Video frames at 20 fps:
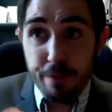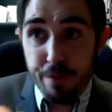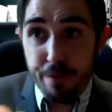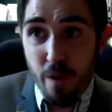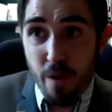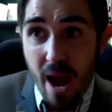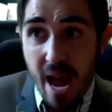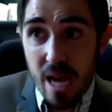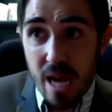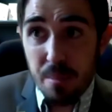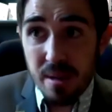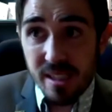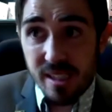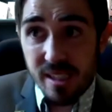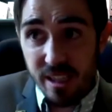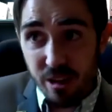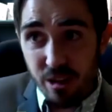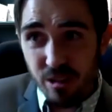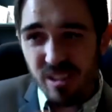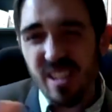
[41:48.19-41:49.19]

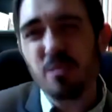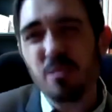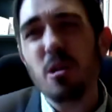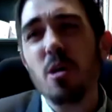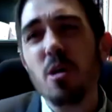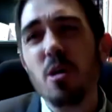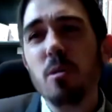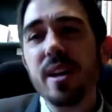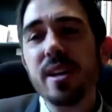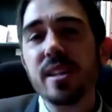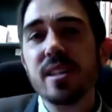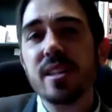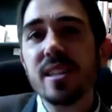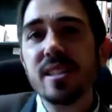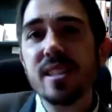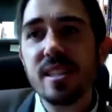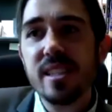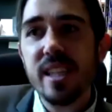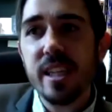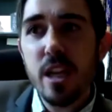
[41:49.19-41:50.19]
fragmenting your well what it does
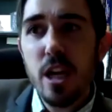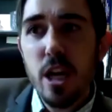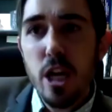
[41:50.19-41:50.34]
is it